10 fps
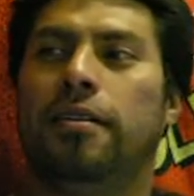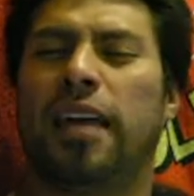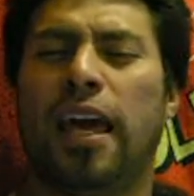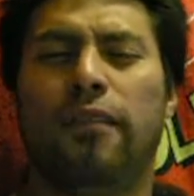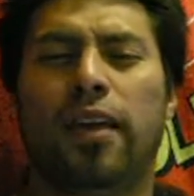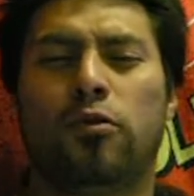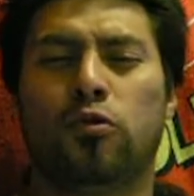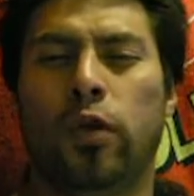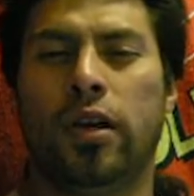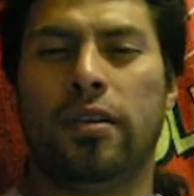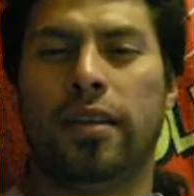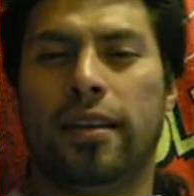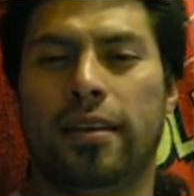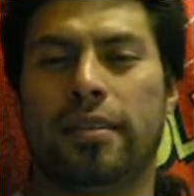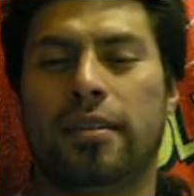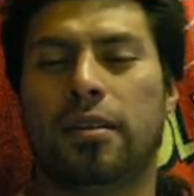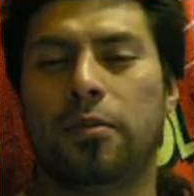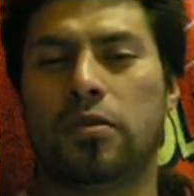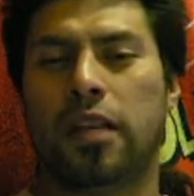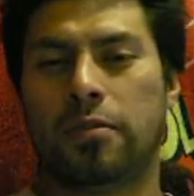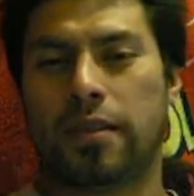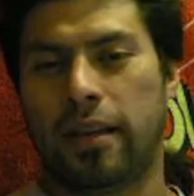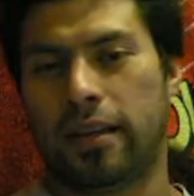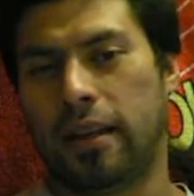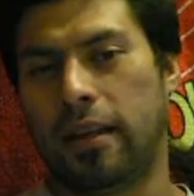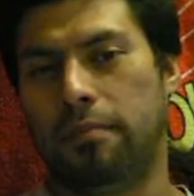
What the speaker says: They have like those weird, some of those names sound like